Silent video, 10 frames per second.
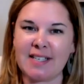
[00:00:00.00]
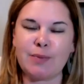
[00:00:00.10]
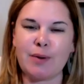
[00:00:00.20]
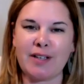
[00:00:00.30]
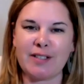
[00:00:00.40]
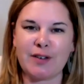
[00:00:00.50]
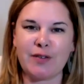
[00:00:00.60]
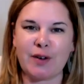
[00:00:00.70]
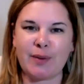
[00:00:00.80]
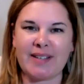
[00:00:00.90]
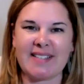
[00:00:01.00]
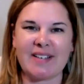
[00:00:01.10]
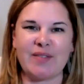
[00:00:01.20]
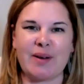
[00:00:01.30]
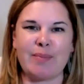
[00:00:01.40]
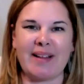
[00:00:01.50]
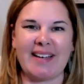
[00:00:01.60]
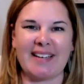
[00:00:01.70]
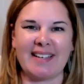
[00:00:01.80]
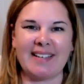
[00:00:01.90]
as well as their fundraising event
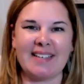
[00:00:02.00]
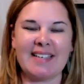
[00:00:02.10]
planning.